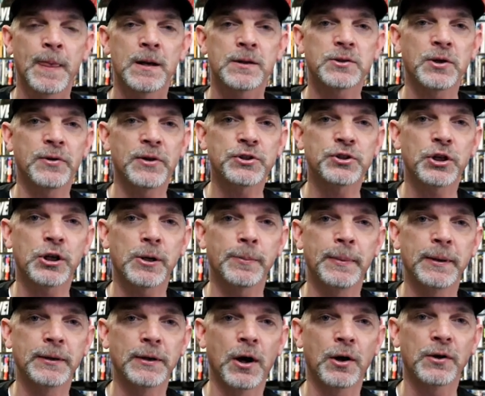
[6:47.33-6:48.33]
so that you can
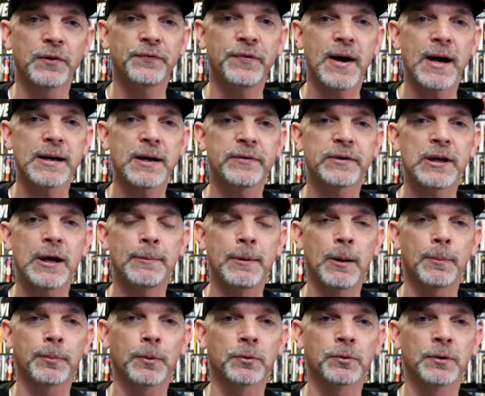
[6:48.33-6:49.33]
be notified every time
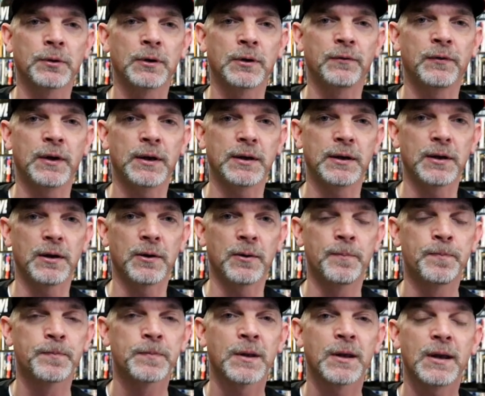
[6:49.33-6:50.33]
I upload a new video.